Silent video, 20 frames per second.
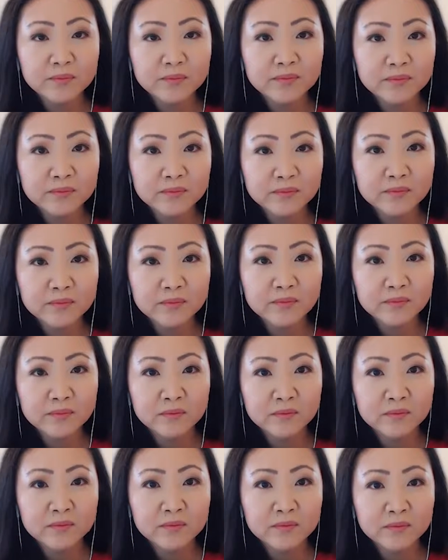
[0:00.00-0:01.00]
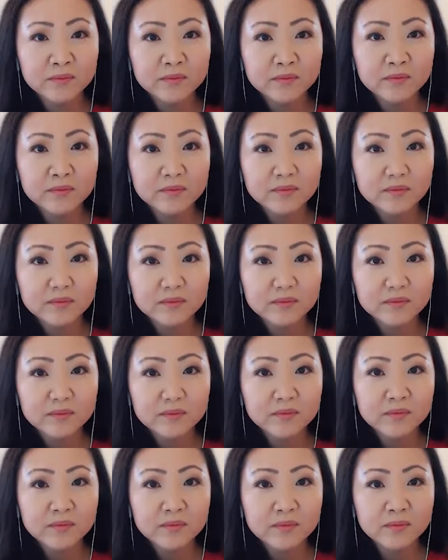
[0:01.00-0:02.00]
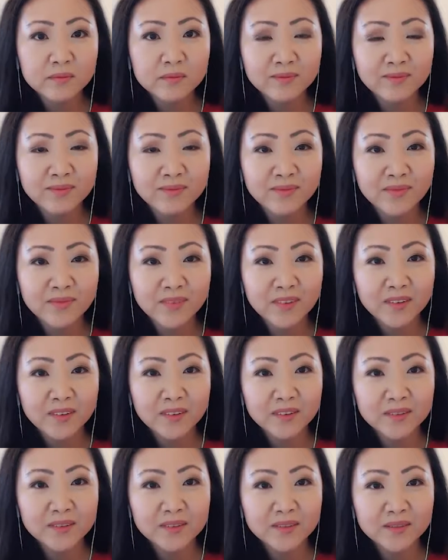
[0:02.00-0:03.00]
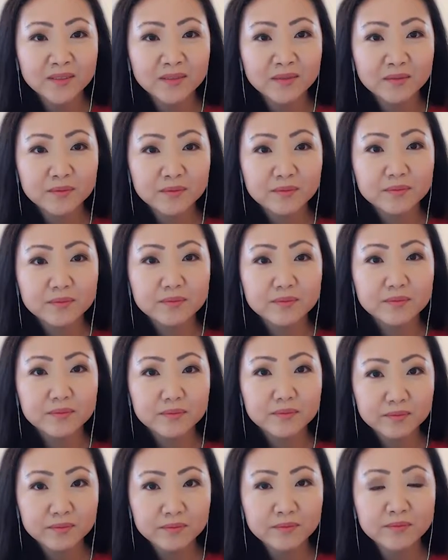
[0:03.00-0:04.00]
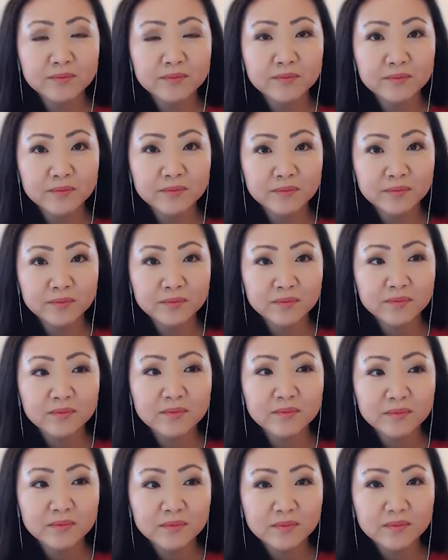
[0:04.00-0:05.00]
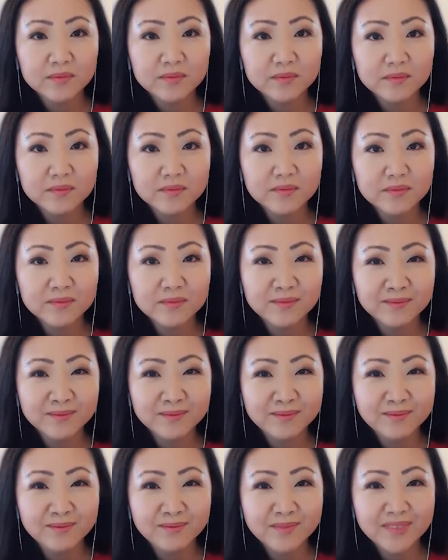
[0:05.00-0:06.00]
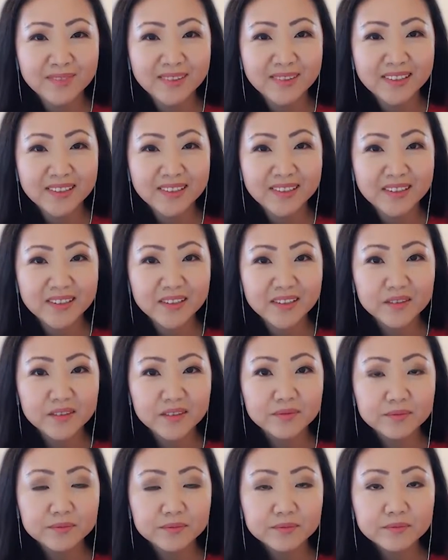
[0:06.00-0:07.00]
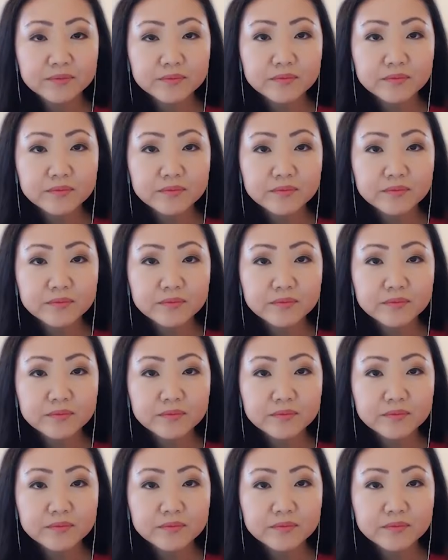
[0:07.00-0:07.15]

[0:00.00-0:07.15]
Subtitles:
This person isn't speaking.